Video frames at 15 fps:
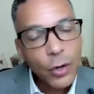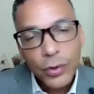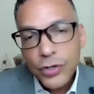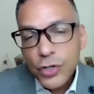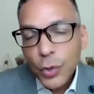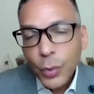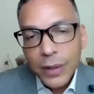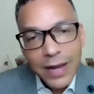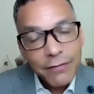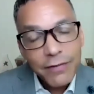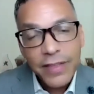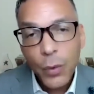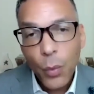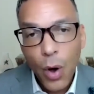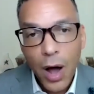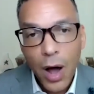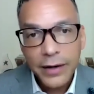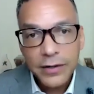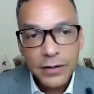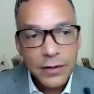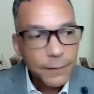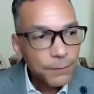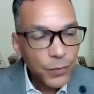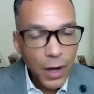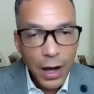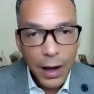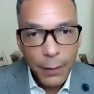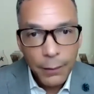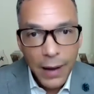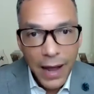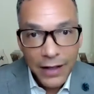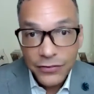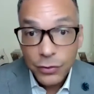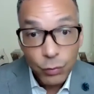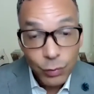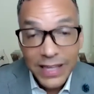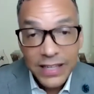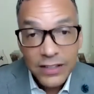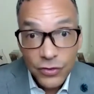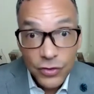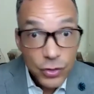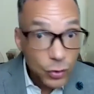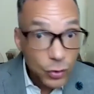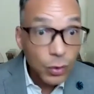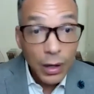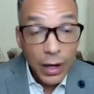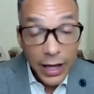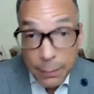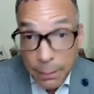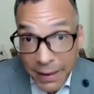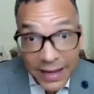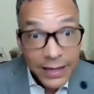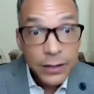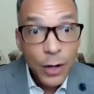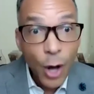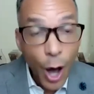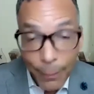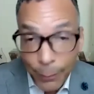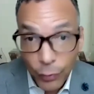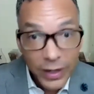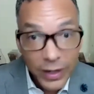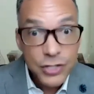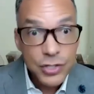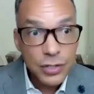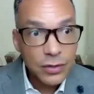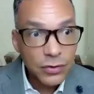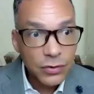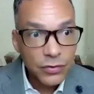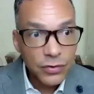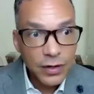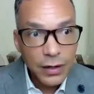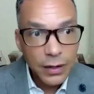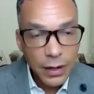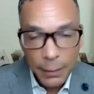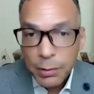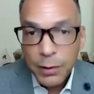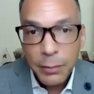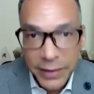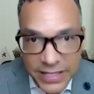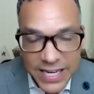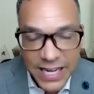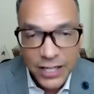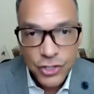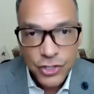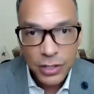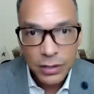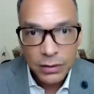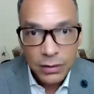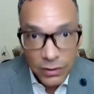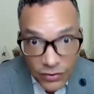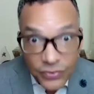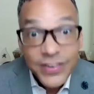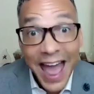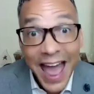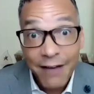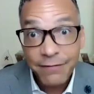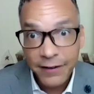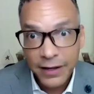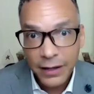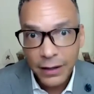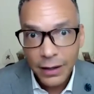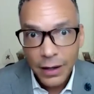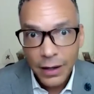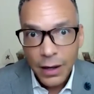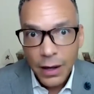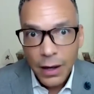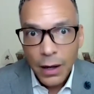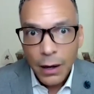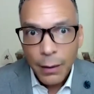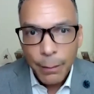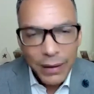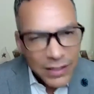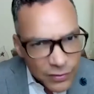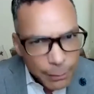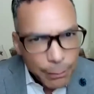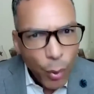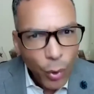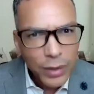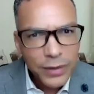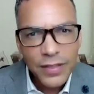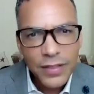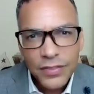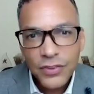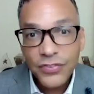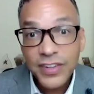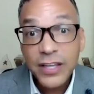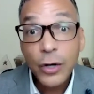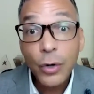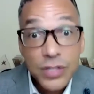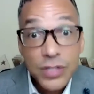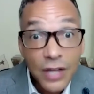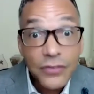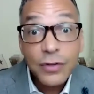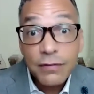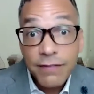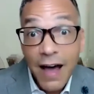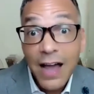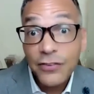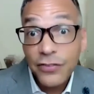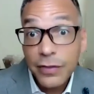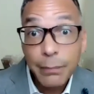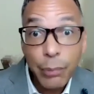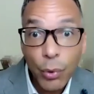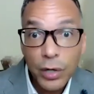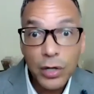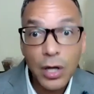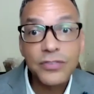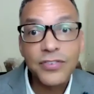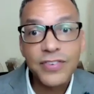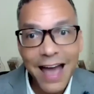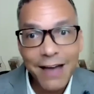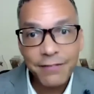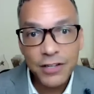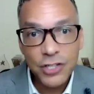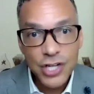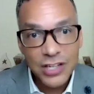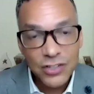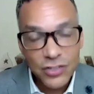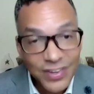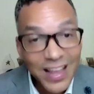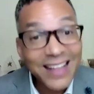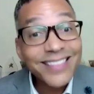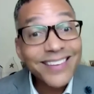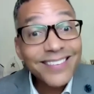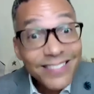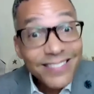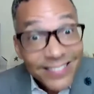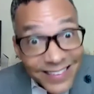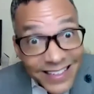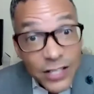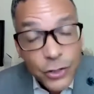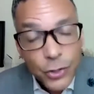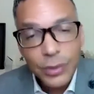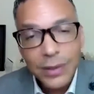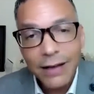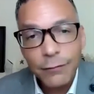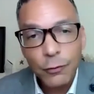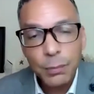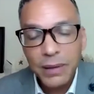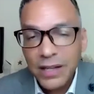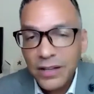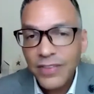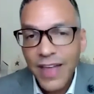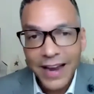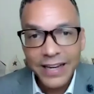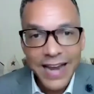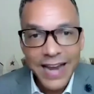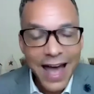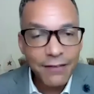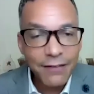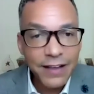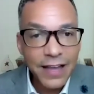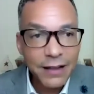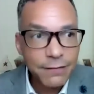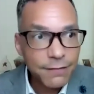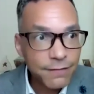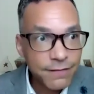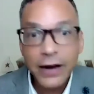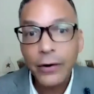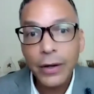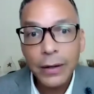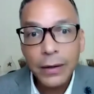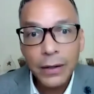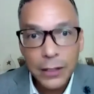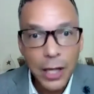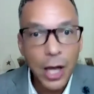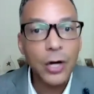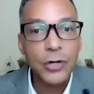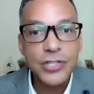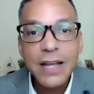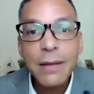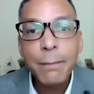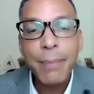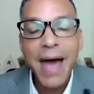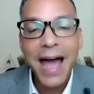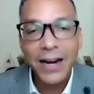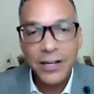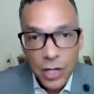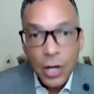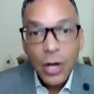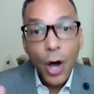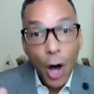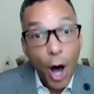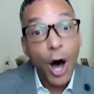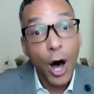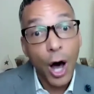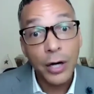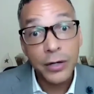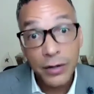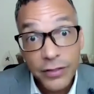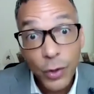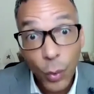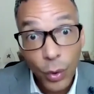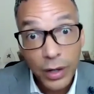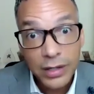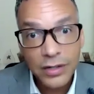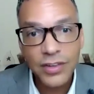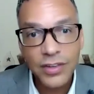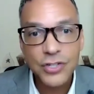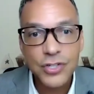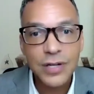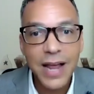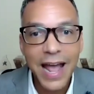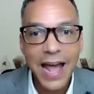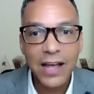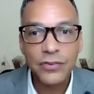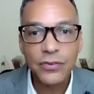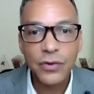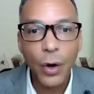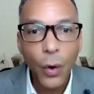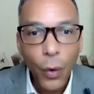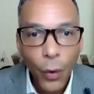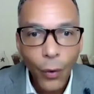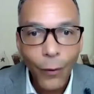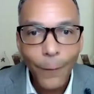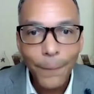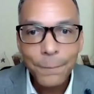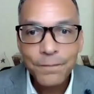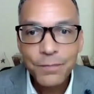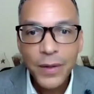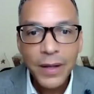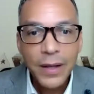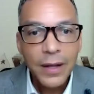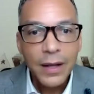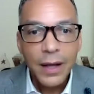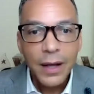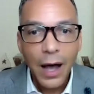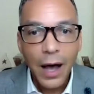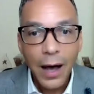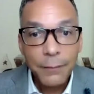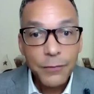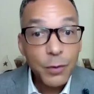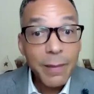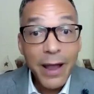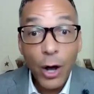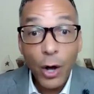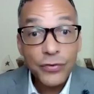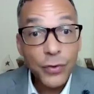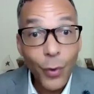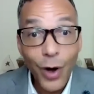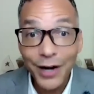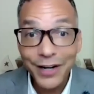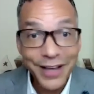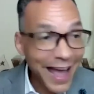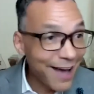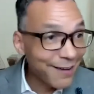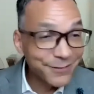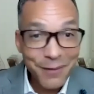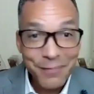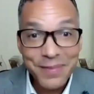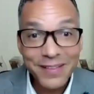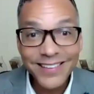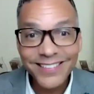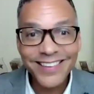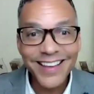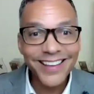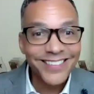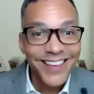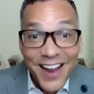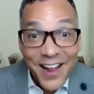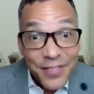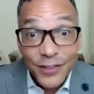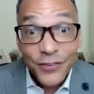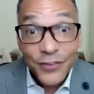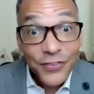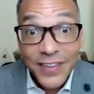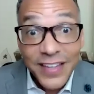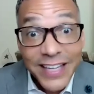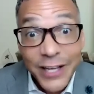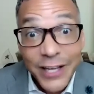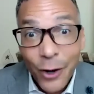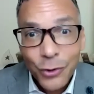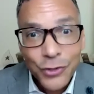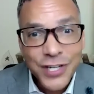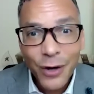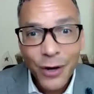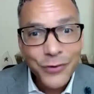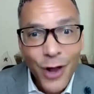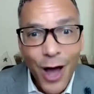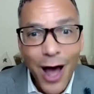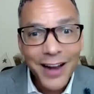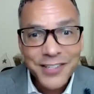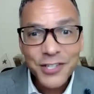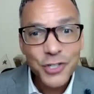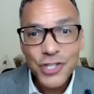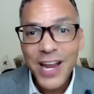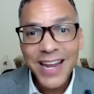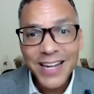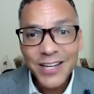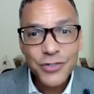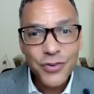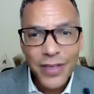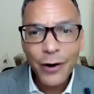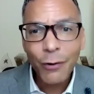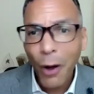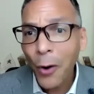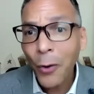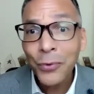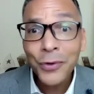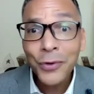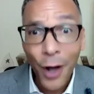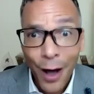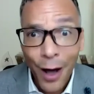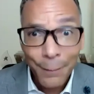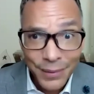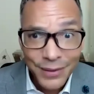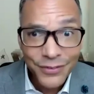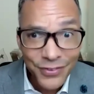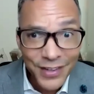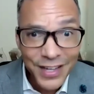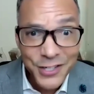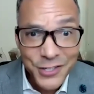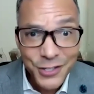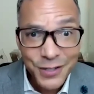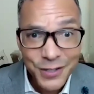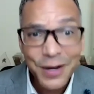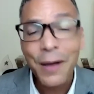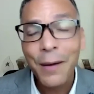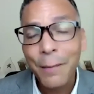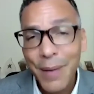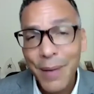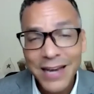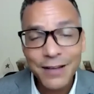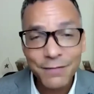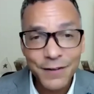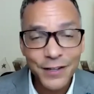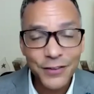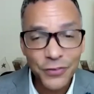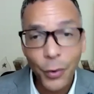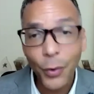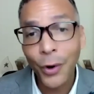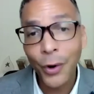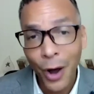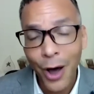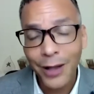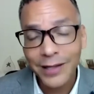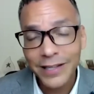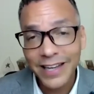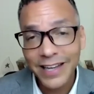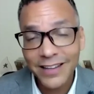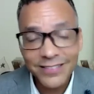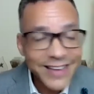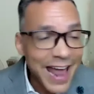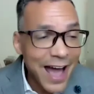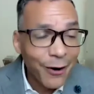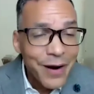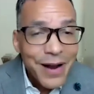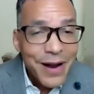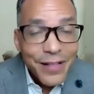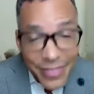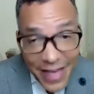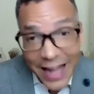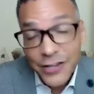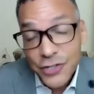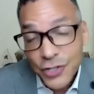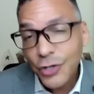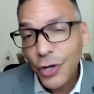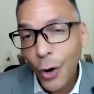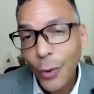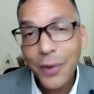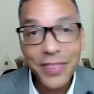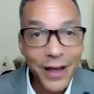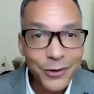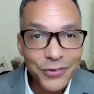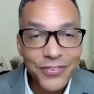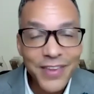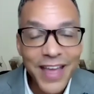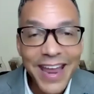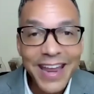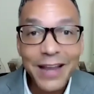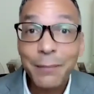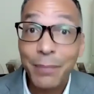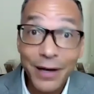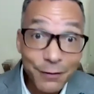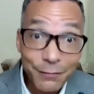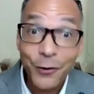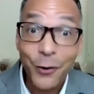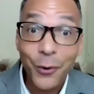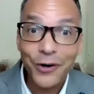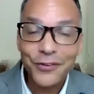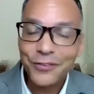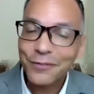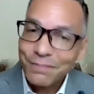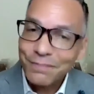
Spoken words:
can do whatever they want as it relates to admin, operations, implementation, staffing, but it's important that the CEO does advise the board on staffing changes at the senior level because that can have a very large impact on the organization as a whole. You may also want to have something that says the CEO shall not change their own compensation, benefits, or holidays. Now, that should go without saying, but of course,